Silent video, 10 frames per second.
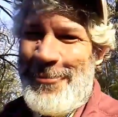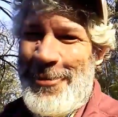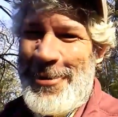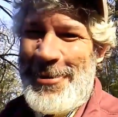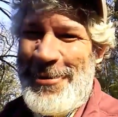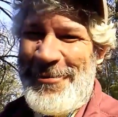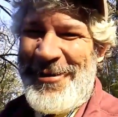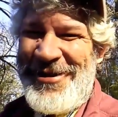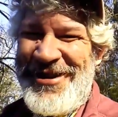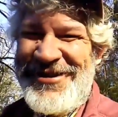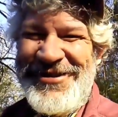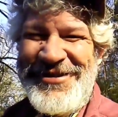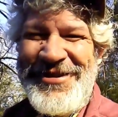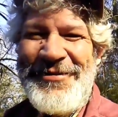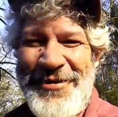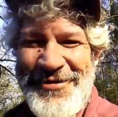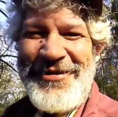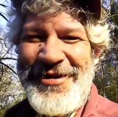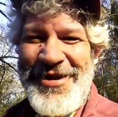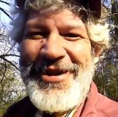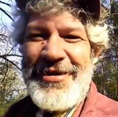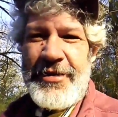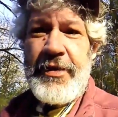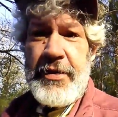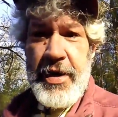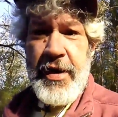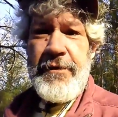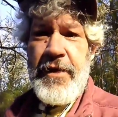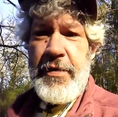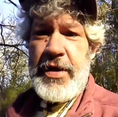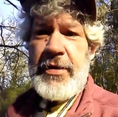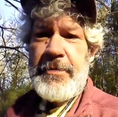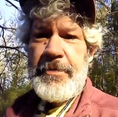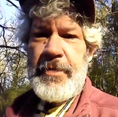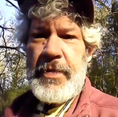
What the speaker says: What are you doing, son? It's good to see you. It's good to hear from you.